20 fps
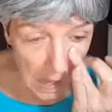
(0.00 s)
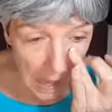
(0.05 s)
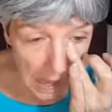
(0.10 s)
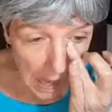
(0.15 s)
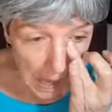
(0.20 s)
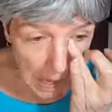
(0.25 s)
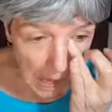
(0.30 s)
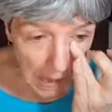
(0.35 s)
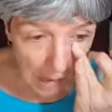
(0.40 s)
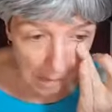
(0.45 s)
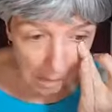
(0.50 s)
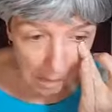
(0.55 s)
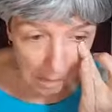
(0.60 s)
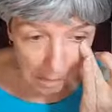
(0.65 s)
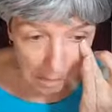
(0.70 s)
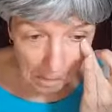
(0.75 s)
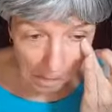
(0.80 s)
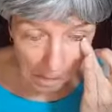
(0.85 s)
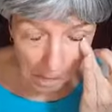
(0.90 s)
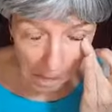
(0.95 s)

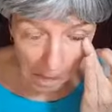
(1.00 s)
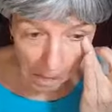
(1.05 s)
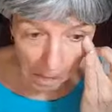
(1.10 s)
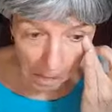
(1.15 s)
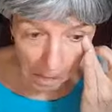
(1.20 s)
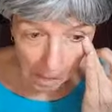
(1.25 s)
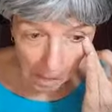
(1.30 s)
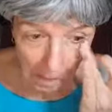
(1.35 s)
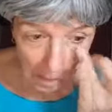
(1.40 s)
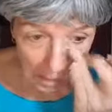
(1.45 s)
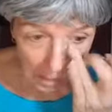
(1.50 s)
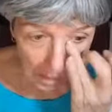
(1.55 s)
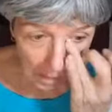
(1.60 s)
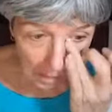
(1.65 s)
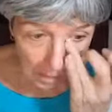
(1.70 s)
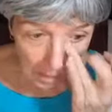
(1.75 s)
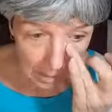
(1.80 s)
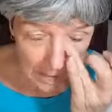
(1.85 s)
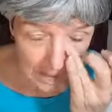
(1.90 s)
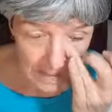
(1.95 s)

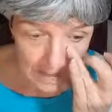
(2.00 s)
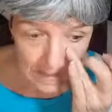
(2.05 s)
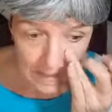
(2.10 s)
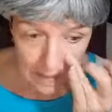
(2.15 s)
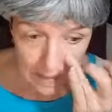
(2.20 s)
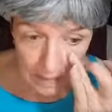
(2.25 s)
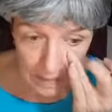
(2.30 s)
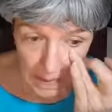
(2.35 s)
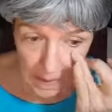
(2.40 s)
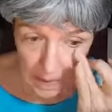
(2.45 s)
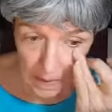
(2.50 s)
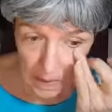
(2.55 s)
My Sabella